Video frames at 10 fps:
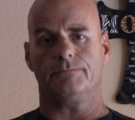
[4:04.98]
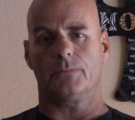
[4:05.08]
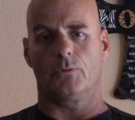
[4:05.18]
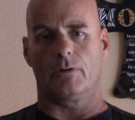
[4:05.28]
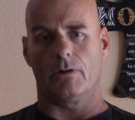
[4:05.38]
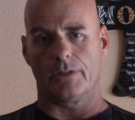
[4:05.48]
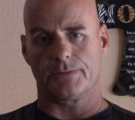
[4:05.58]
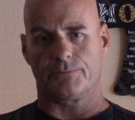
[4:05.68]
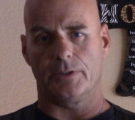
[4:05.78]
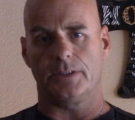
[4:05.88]
We're always
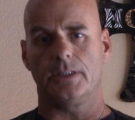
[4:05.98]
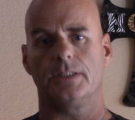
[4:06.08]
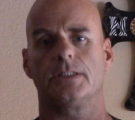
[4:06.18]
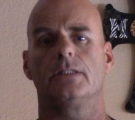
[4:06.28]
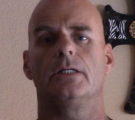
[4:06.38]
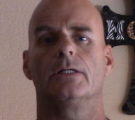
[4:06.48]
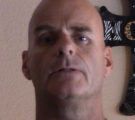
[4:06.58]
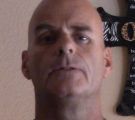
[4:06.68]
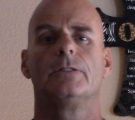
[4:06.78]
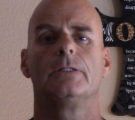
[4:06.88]
free teaching
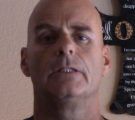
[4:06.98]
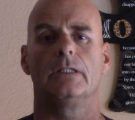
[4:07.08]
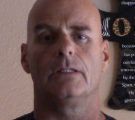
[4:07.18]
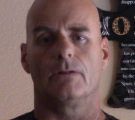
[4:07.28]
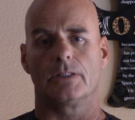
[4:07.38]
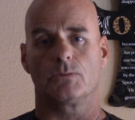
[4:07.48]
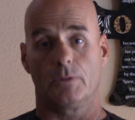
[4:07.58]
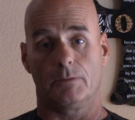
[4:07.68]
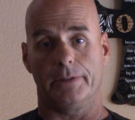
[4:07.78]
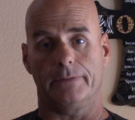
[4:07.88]
here, and always
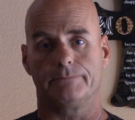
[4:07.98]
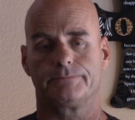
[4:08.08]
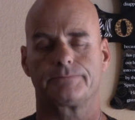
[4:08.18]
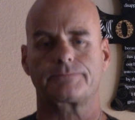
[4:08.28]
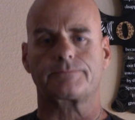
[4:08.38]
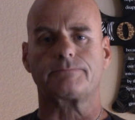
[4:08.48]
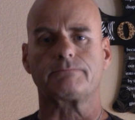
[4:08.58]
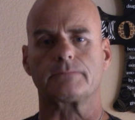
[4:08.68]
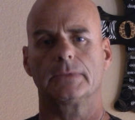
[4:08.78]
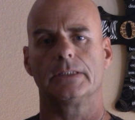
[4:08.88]
will be.
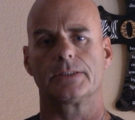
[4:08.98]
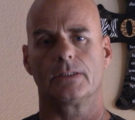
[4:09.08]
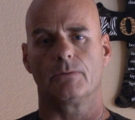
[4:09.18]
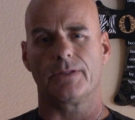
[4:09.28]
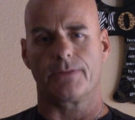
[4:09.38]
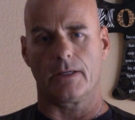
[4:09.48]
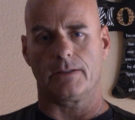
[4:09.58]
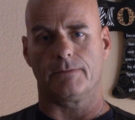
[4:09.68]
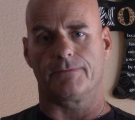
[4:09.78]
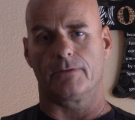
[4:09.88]
And so we
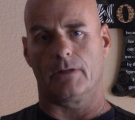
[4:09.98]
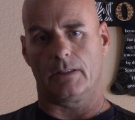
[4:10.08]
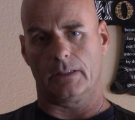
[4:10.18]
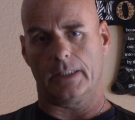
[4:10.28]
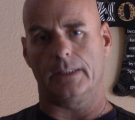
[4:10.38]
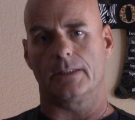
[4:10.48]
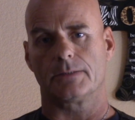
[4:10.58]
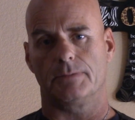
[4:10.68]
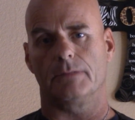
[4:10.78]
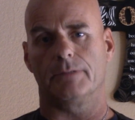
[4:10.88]
thank you for letting us
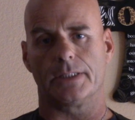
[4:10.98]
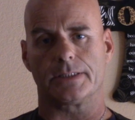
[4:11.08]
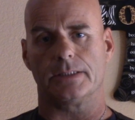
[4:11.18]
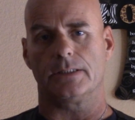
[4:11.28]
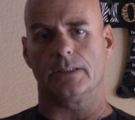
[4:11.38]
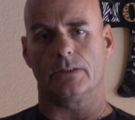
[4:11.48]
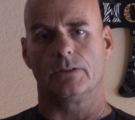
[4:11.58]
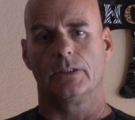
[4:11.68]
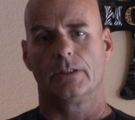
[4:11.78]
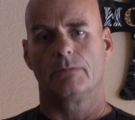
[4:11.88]
be a blessing to you,
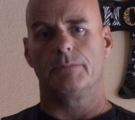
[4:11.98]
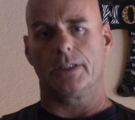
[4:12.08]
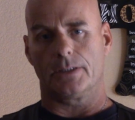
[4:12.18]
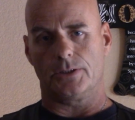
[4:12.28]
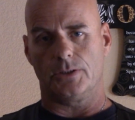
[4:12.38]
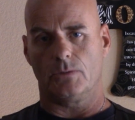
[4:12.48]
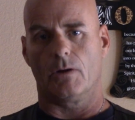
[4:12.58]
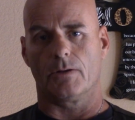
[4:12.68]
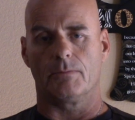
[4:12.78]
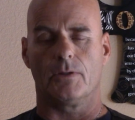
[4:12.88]
because you
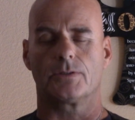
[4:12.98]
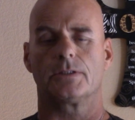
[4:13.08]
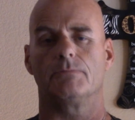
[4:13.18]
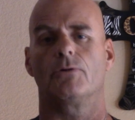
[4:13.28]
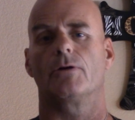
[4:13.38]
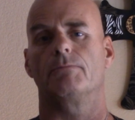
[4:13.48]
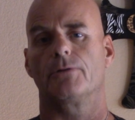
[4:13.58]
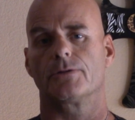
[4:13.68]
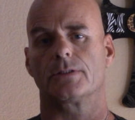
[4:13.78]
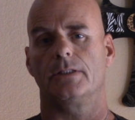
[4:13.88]
are the most important
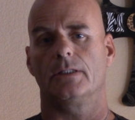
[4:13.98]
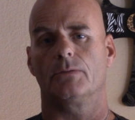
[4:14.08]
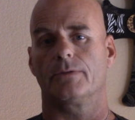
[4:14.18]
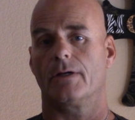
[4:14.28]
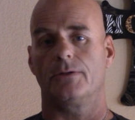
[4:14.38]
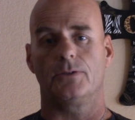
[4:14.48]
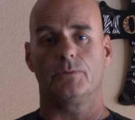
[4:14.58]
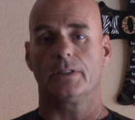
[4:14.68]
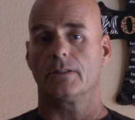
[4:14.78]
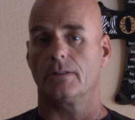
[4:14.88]
person here. Without you,
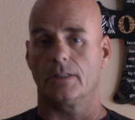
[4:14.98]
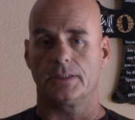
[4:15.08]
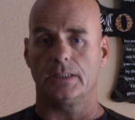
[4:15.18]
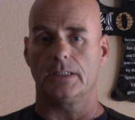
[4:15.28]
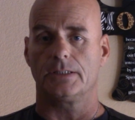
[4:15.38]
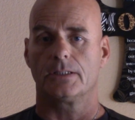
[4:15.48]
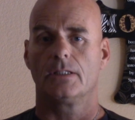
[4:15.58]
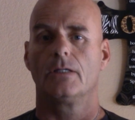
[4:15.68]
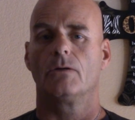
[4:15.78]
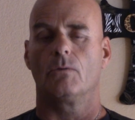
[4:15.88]
we could not teach.
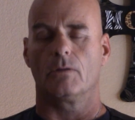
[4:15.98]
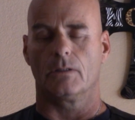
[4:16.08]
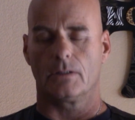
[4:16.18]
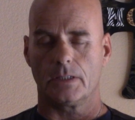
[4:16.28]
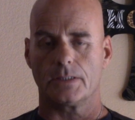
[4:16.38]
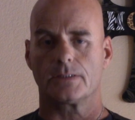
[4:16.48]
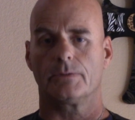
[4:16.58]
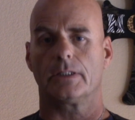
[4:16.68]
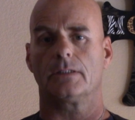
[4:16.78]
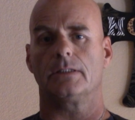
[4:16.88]
We're learning so
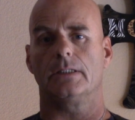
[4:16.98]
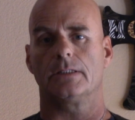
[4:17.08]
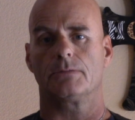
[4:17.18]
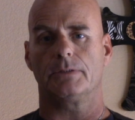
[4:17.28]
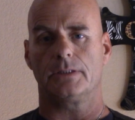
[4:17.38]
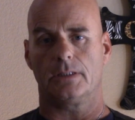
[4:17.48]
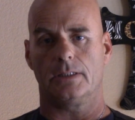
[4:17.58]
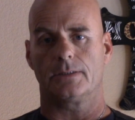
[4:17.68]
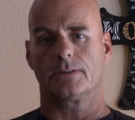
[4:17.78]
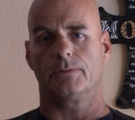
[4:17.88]
we can teach. We
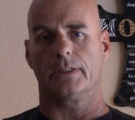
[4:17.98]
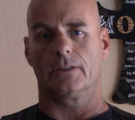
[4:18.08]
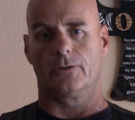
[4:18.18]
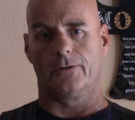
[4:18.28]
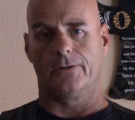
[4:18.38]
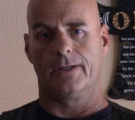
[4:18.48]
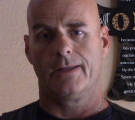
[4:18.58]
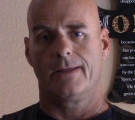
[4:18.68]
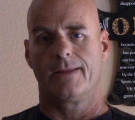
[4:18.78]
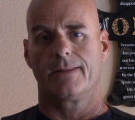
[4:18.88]
teach so we can learn.
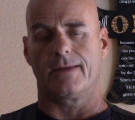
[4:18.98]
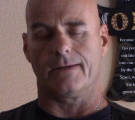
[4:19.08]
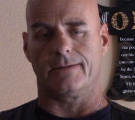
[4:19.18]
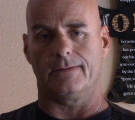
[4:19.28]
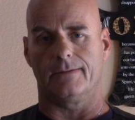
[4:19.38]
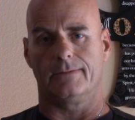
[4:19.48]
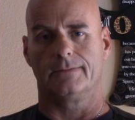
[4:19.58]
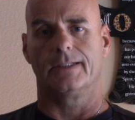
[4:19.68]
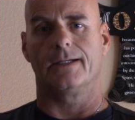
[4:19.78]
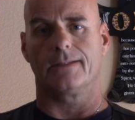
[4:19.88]
Thank you,
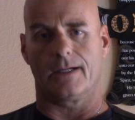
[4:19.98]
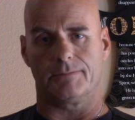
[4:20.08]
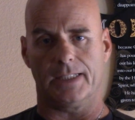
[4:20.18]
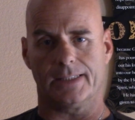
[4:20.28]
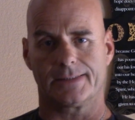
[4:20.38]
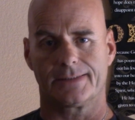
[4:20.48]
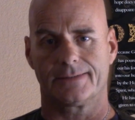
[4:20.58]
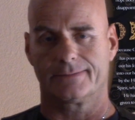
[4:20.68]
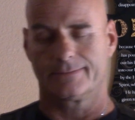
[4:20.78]
and God bless.